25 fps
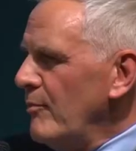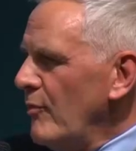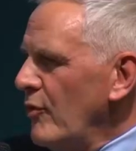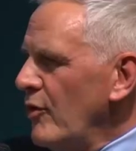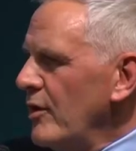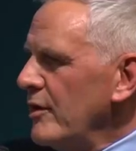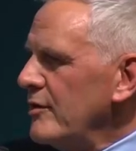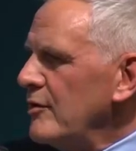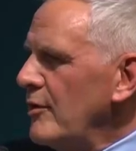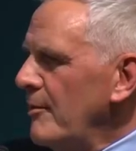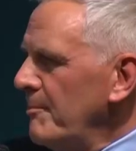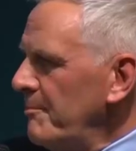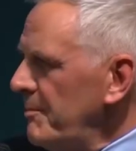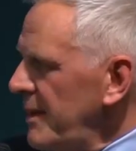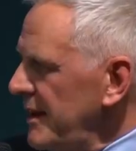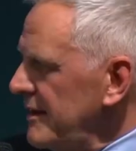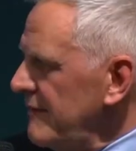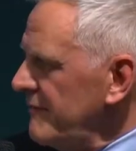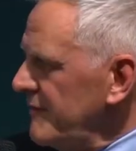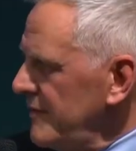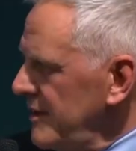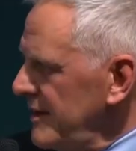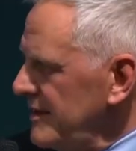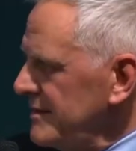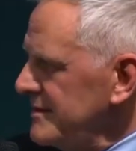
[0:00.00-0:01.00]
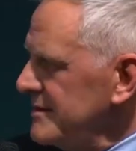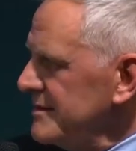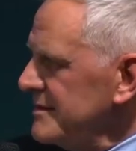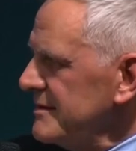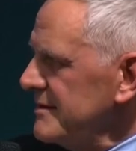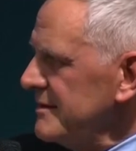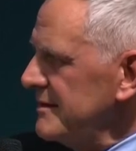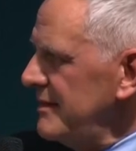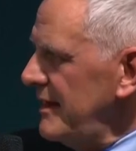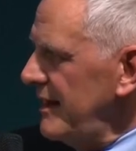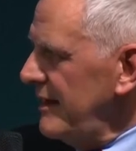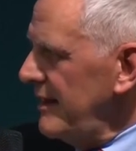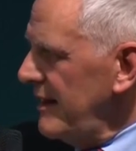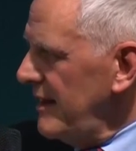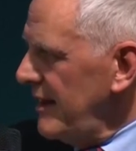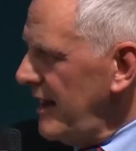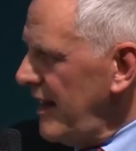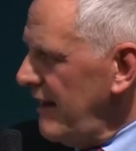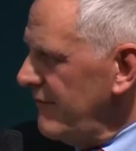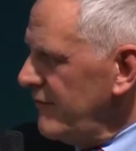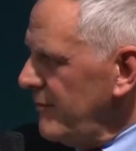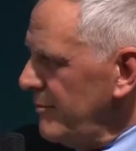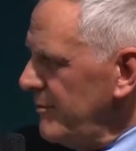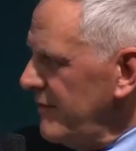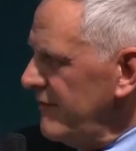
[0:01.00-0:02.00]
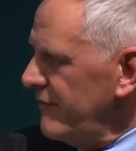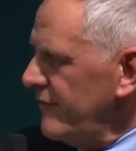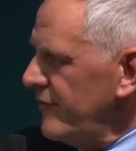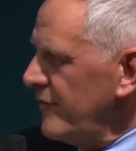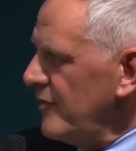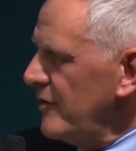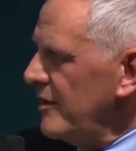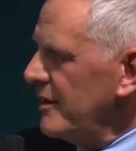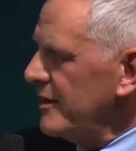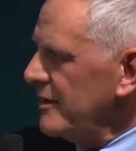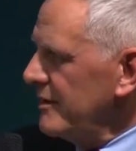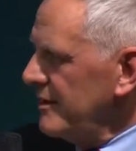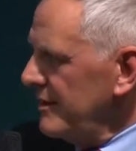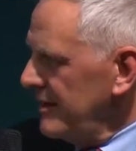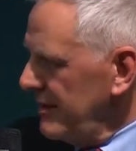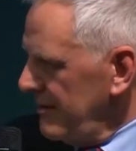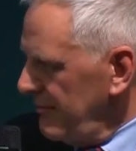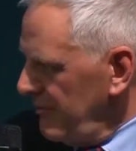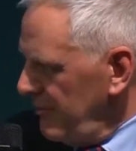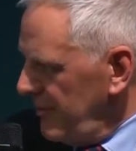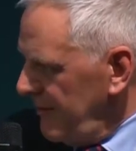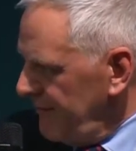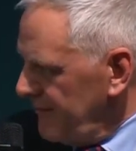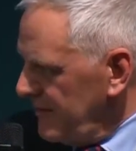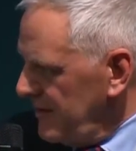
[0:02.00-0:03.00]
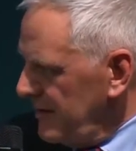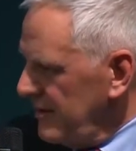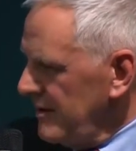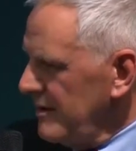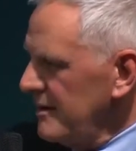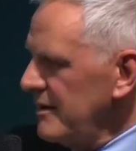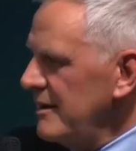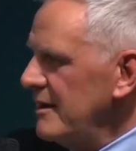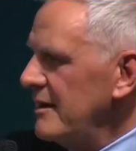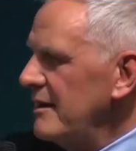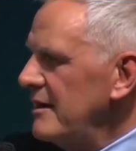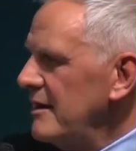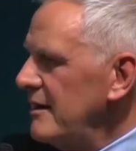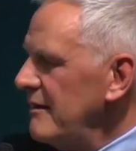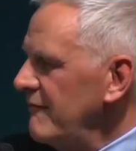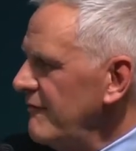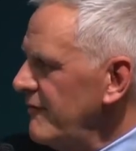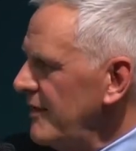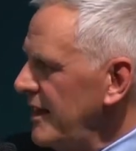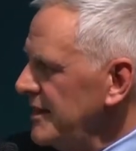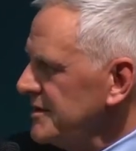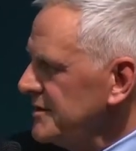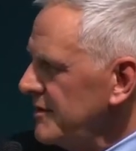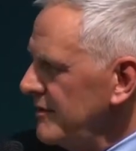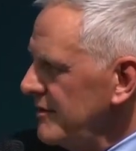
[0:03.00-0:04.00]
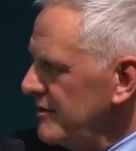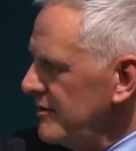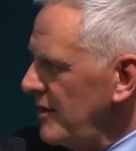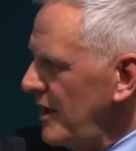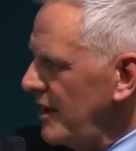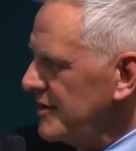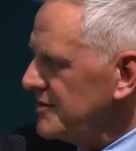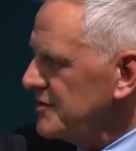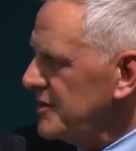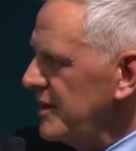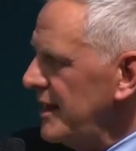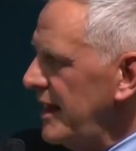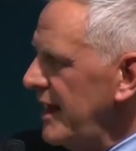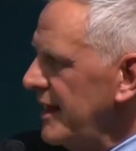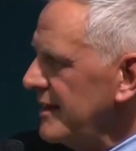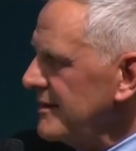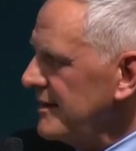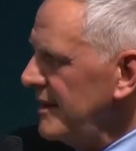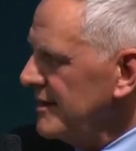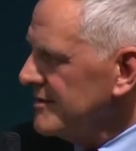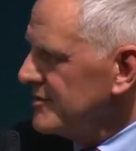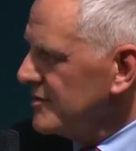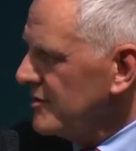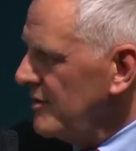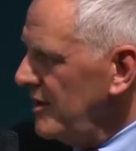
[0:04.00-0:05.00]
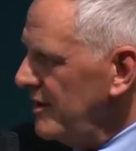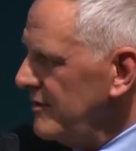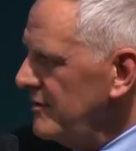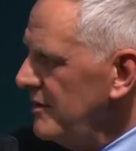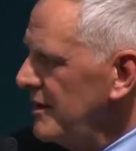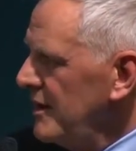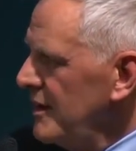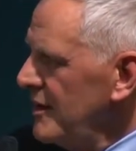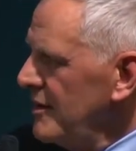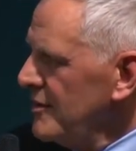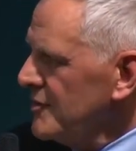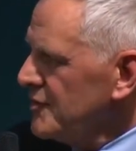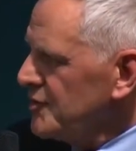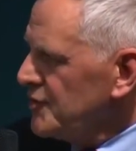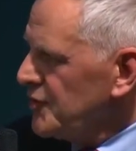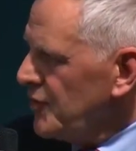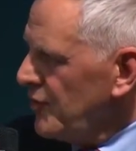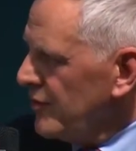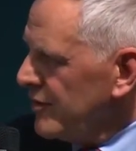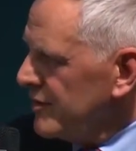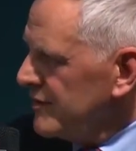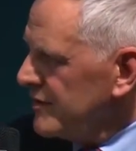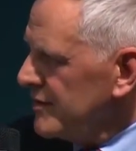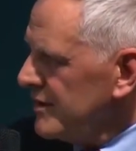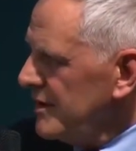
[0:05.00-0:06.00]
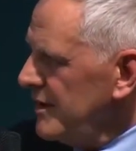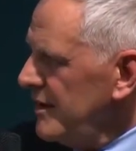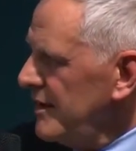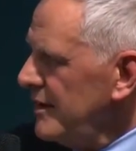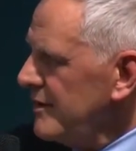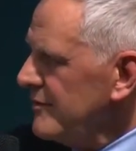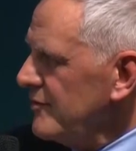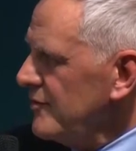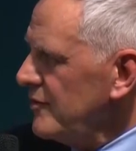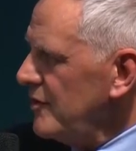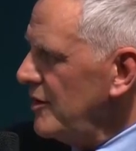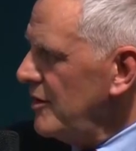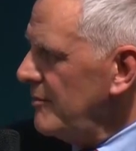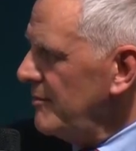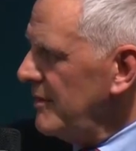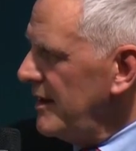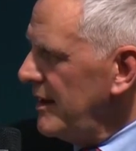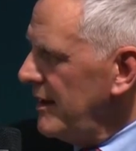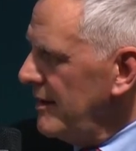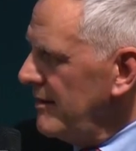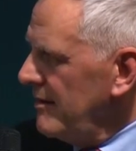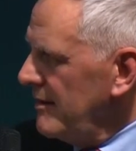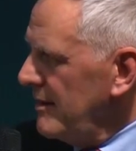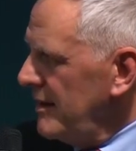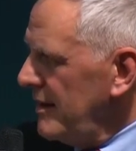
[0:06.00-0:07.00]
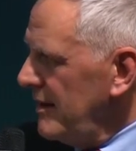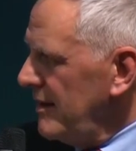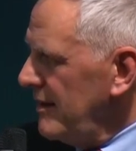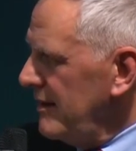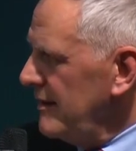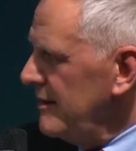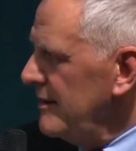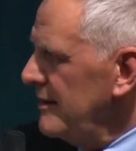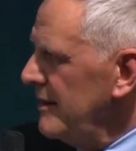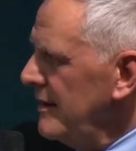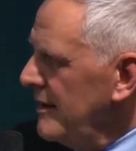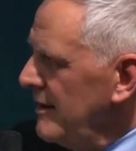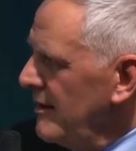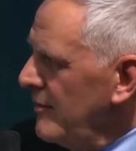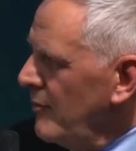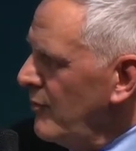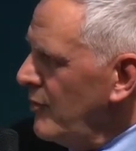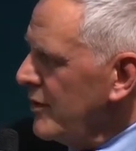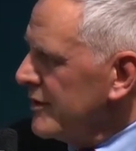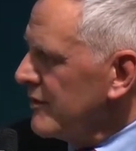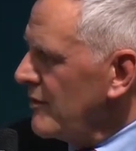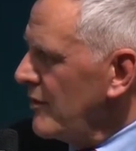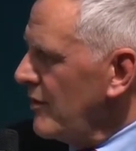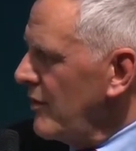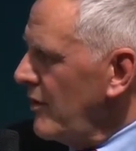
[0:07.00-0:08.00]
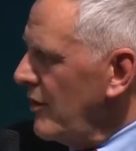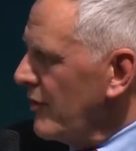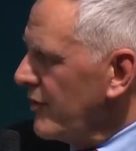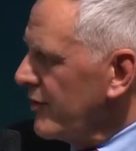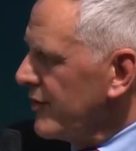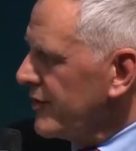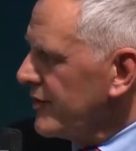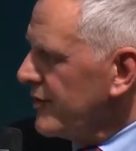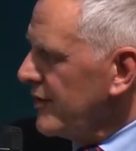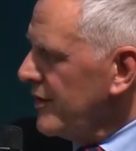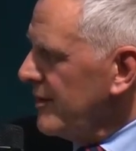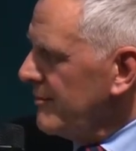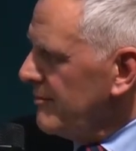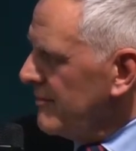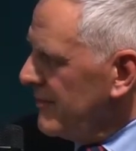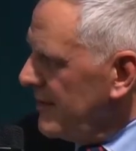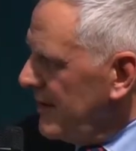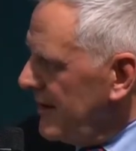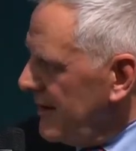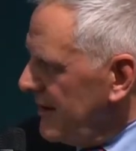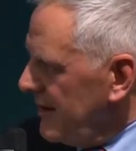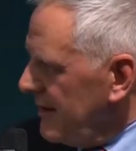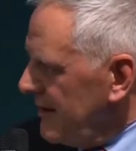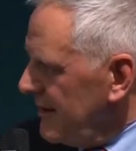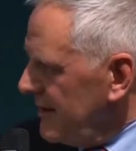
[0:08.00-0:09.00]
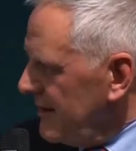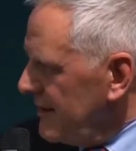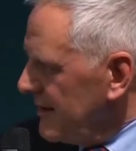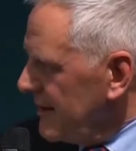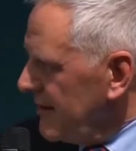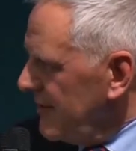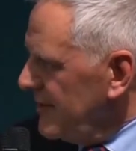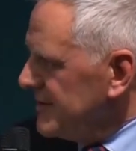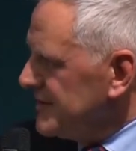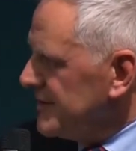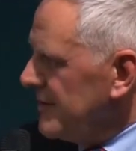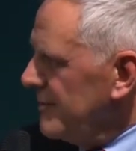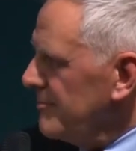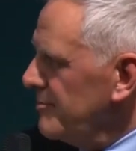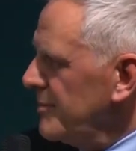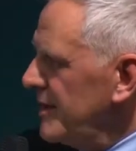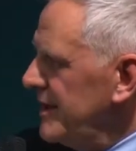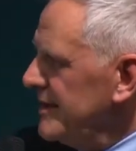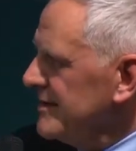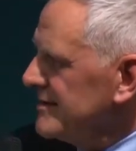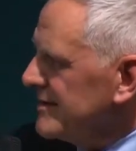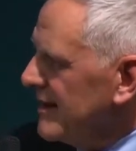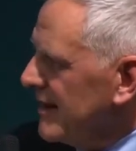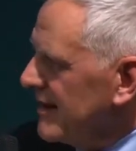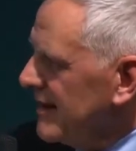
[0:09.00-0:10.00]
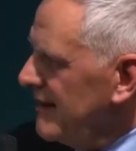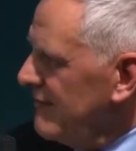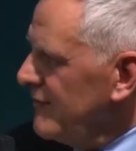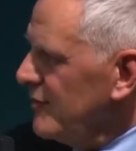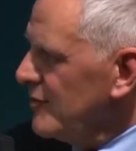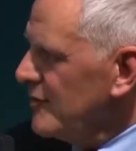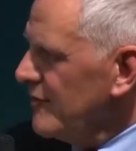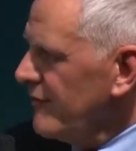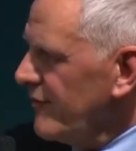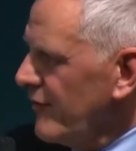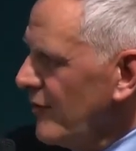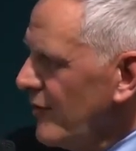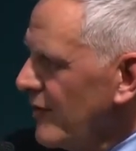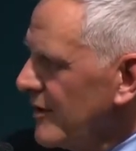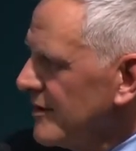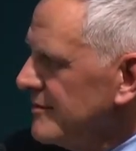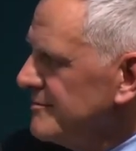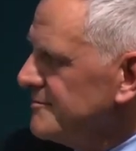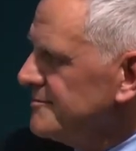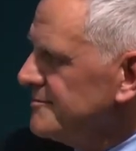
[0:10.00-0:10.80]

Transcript: more competitiveness than ever before with the Inflation Reduction Act and so on, short term and what longer term. Christian, please, I give you the floor.